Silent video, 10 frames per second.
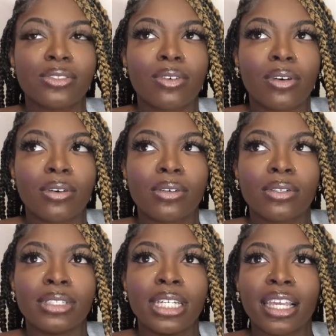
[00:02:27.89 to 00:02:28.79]

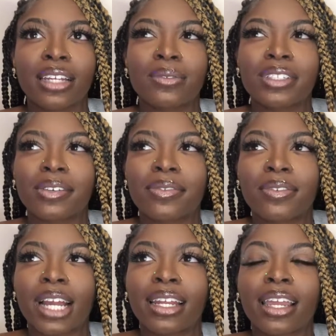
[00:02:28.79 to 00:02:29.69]
cold. And it was a
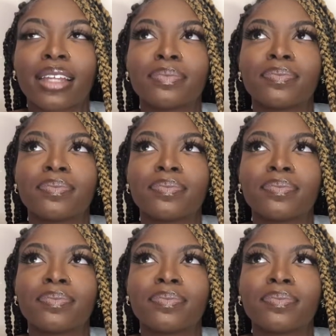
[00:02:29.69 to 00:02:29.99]
Friday.